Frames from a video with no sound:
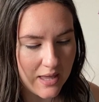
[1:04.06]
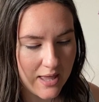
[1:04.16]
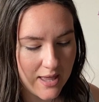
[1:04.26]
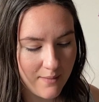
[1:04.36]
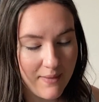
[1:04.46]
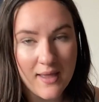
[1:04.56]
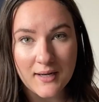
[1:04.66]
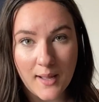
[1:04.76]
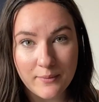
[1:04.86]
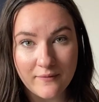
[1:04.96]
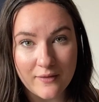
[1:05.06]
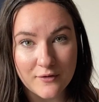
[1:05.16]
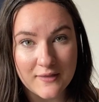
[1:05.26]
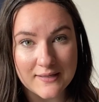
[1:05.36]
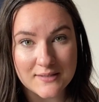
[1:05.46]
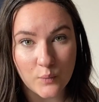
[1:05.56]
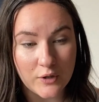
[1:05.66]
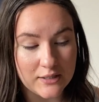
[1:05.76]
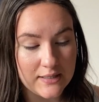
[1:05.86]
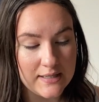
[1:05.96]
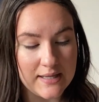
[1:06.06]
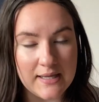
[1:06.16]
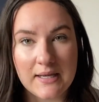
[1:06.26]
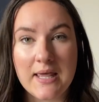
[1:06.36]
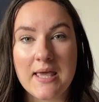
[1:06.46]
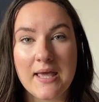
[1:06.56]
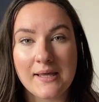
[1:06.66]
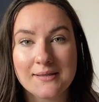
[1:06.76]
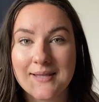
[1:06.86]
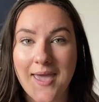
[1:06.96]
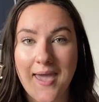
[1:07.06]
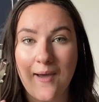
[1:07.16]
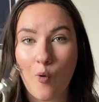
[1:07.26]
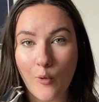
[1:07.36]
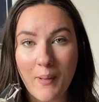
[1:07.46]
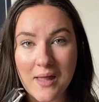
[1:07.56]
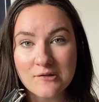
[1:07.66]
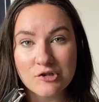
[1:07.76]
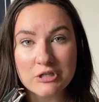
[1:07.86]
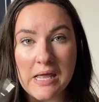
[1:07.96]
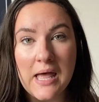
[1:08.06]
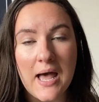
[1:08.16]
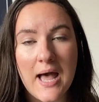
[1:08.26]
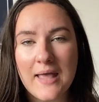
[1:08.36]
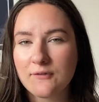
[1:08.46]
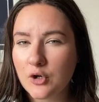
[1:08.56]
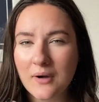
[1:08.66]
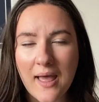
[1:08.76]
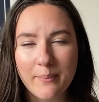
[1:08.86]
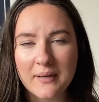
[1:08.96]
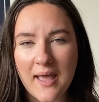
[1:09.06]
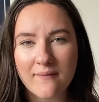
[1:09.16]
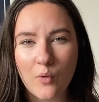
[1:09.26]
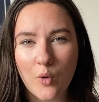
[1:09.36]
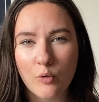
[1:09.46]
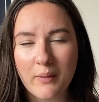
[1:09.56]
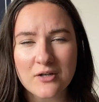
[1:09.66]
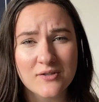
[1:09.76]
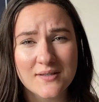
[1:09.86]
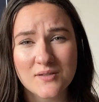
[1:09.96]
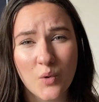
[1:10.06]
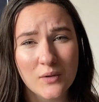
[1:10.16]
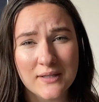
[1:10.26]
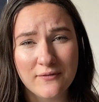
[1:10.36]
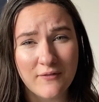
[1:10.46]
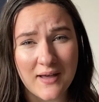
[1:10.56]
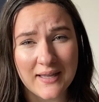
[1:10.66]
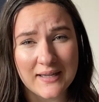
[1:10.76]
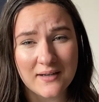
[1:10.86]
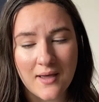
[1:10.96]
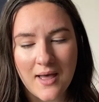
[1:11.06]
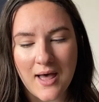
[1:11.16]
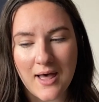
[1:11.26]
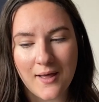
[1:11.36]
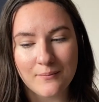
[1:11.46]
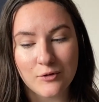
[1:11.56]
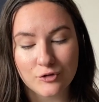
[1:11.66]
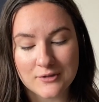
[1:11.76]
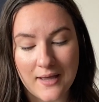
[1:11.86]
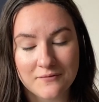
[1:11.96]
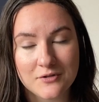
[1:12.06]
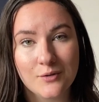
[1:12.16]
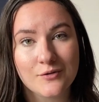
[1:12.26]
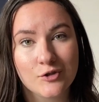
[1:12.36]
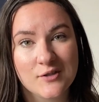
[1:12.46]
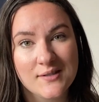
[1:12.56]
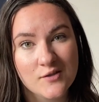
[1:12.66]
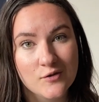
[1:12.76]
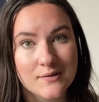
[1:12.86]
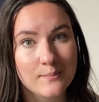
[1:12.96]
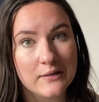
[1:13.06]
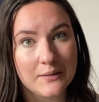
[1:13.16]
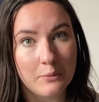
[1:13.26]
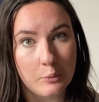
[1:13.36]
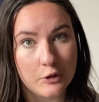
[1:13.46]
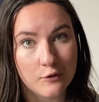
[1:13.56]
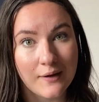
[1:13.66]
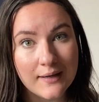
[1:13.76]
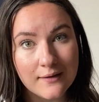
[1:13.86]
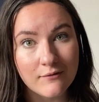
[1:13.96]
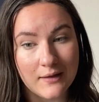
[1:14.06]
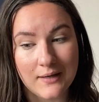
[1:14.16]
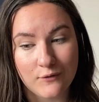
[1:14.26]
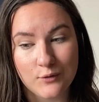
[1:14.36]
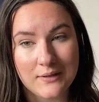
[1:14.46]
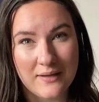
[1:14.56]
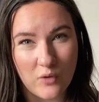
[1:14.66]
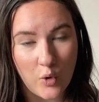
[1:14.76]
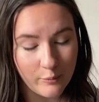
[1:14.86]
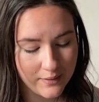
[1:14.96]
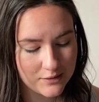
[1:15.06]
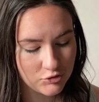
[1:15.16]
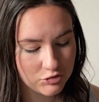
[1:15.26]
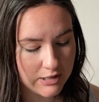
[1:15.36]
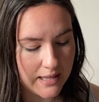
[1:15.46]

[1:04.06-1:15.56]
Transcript: And a couple of other things that we're going to need is a hole punch. If you don't happen to have a hole punch, that's totally fine. You'll just have to use your scissors and be a little bit more creative than if you did have a hole punch.